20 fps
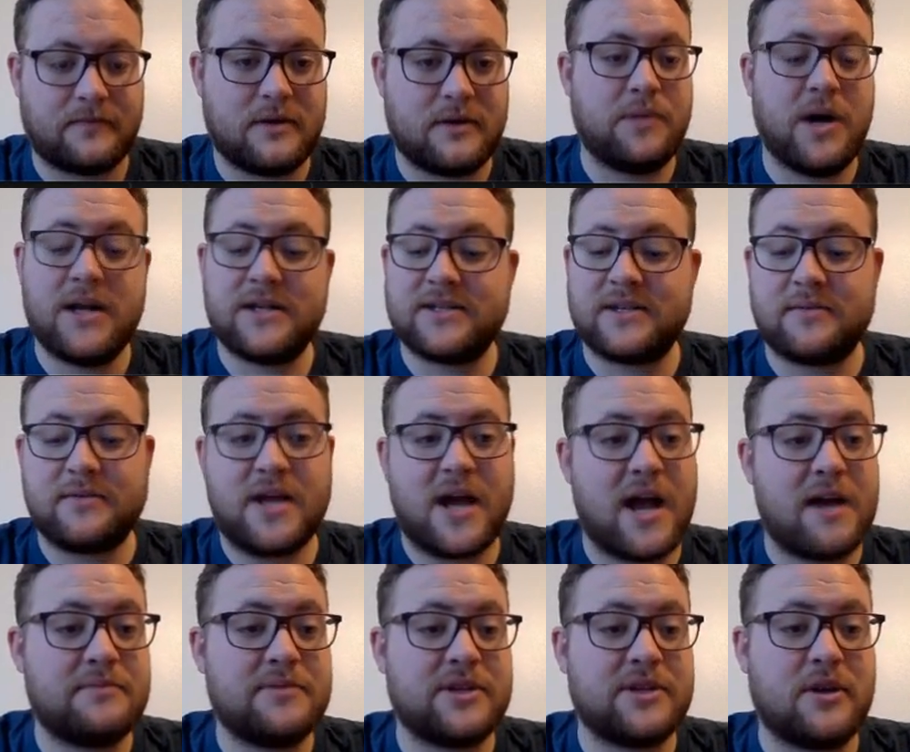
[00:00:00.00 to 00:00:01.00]
But
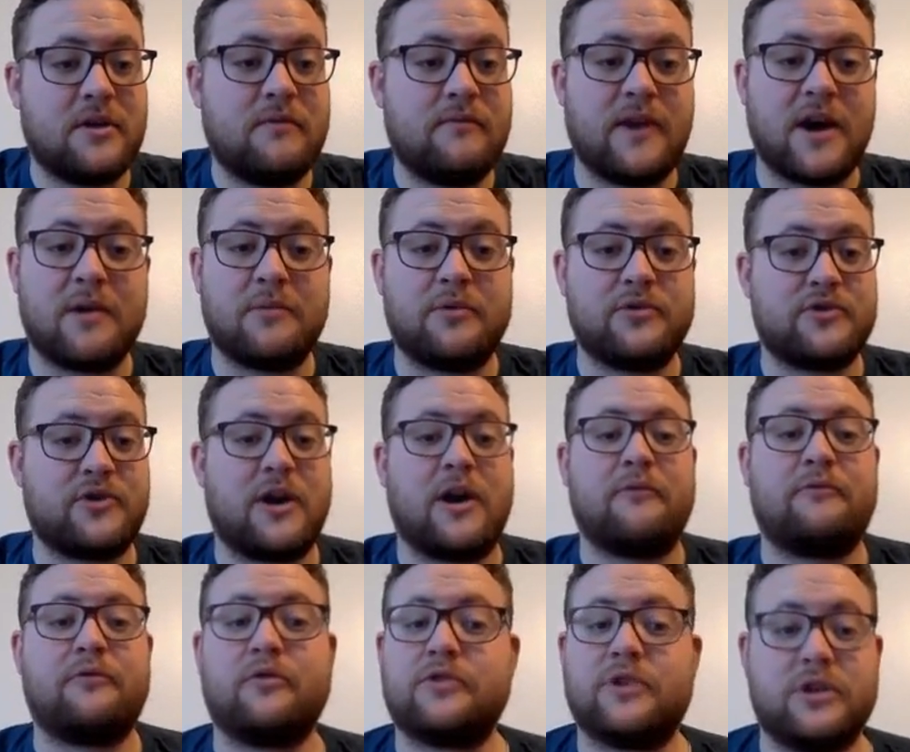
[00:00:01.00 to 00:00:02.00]
sometimes, you know, variables are
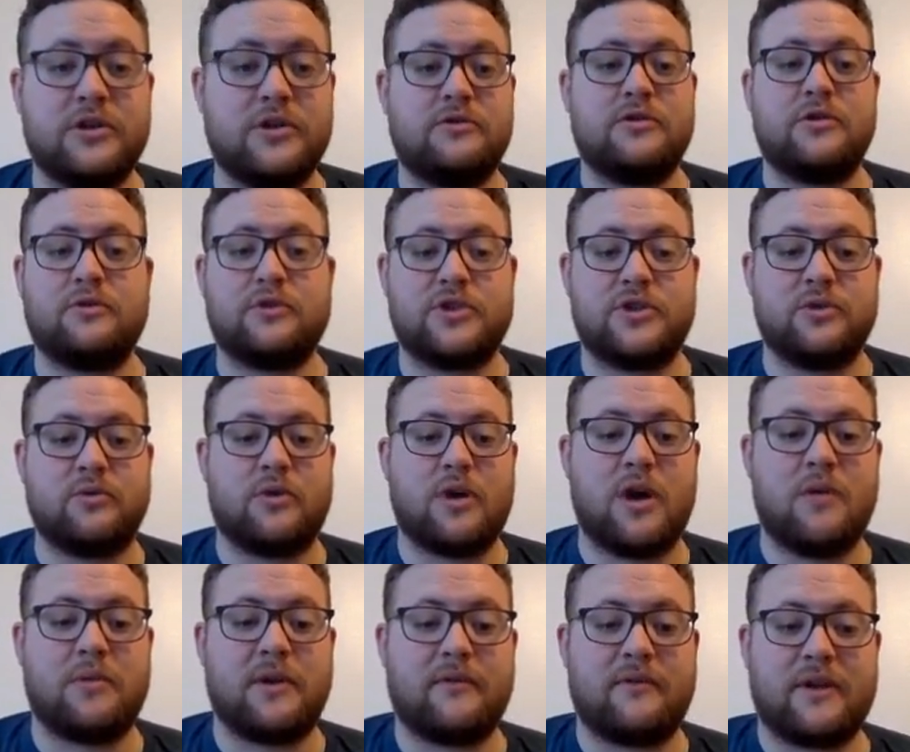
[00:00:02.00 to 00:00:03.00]
helpful to do what you
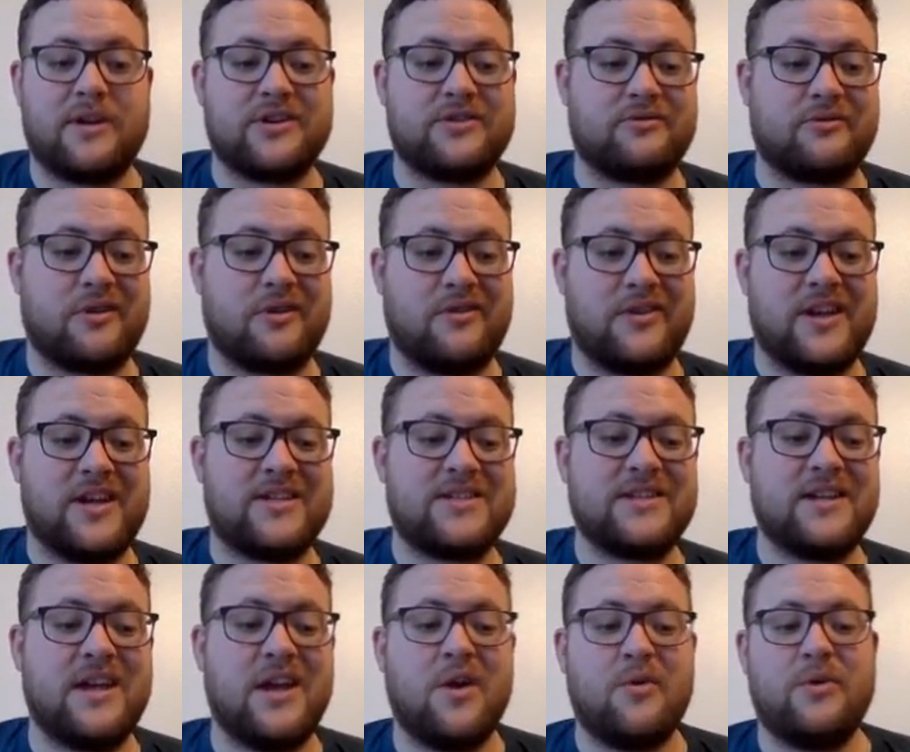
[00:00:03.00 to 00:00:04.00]
want. But if I just run
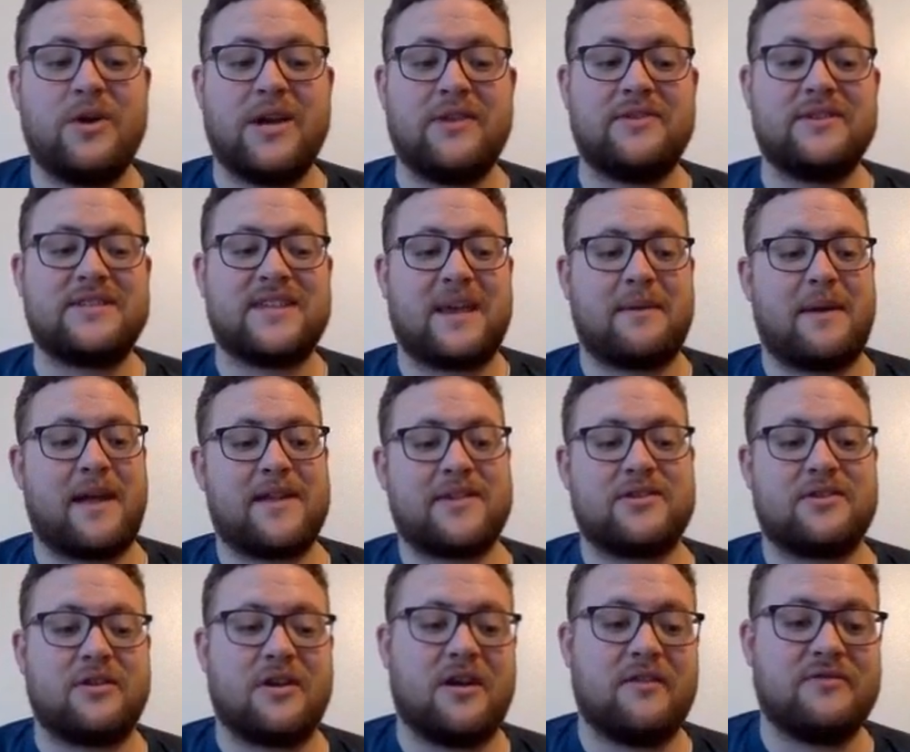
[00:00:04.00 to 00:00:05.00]
this, we get the same
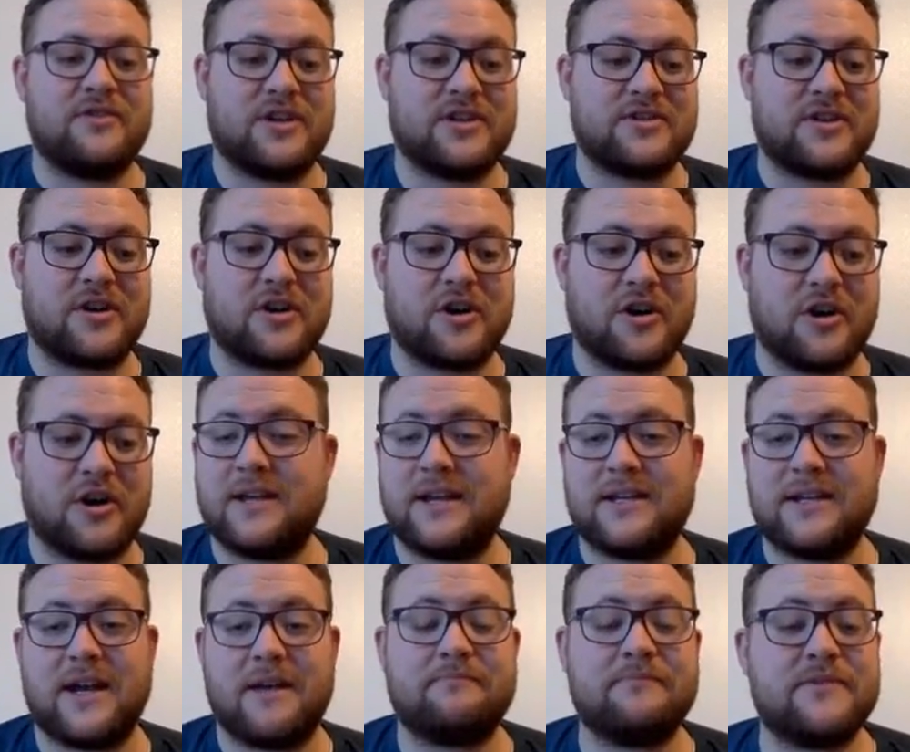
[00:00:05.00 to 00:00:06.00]
answer of just our current
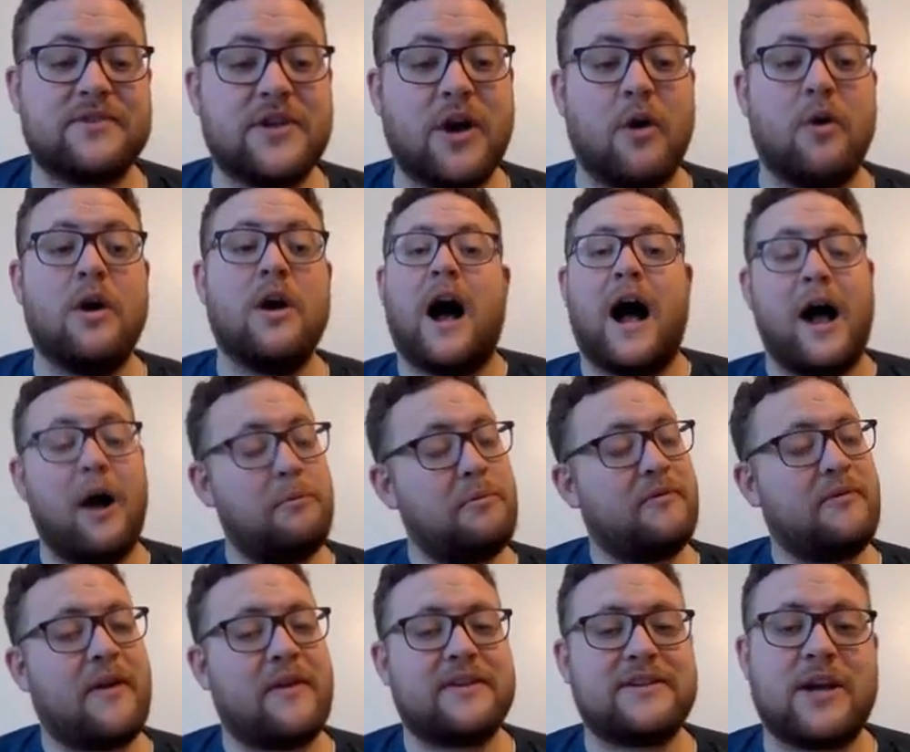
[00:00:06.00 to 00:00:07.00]
datetime. So I hope you
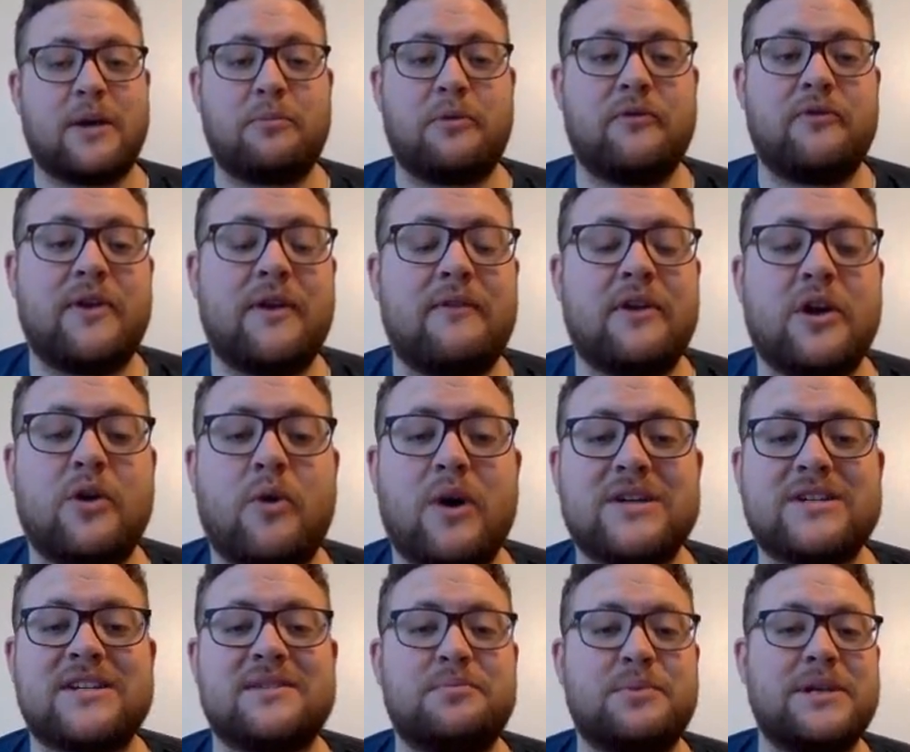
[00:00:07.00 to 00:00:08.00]
found this helpful. If you have any
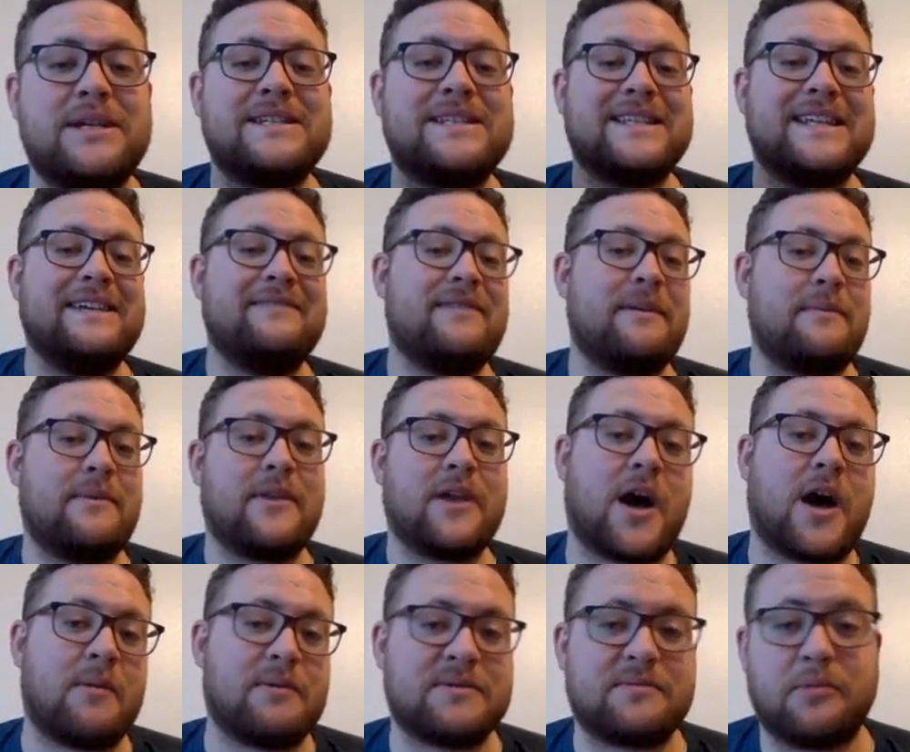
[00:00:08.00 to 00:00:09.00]
questions, please leave them in the
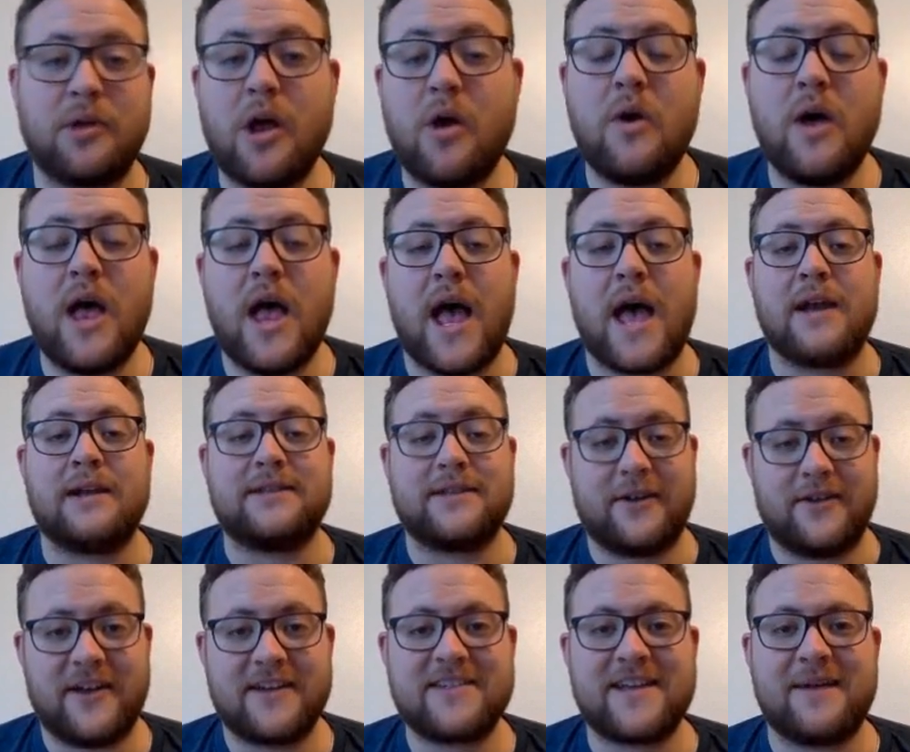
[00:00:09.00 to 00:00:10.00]
comments below. And
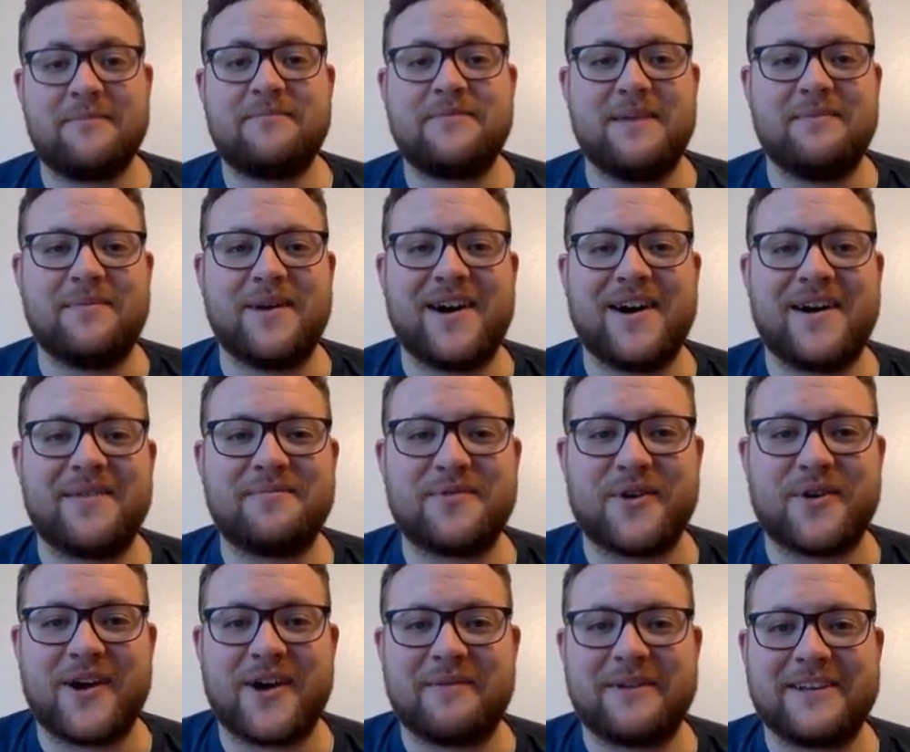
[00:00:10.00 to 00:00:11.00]
until next time, keep on
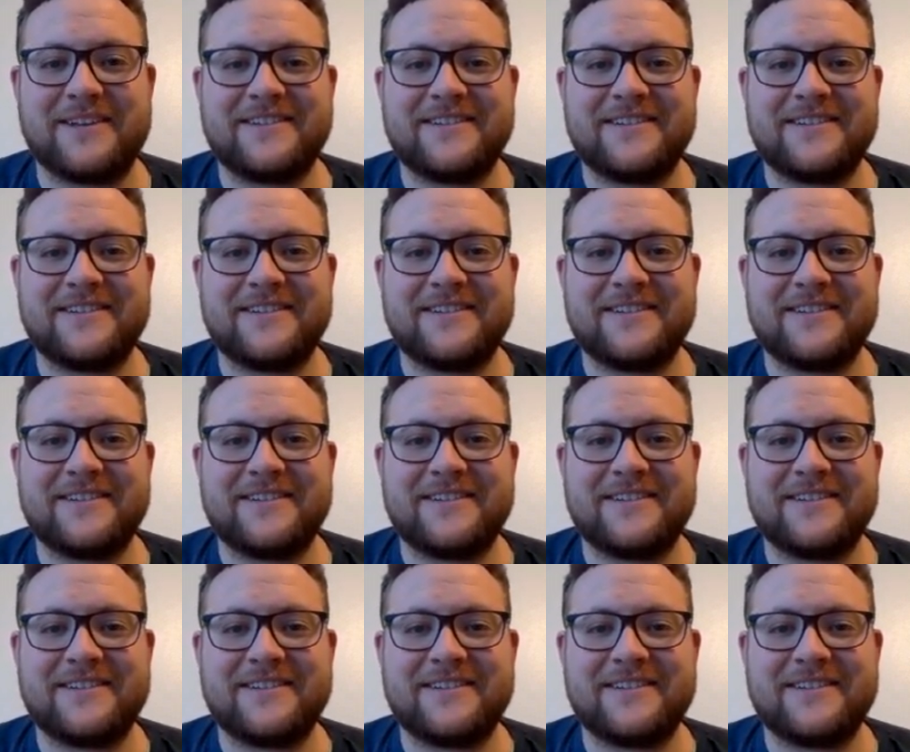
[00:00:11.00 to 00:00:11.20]
programming.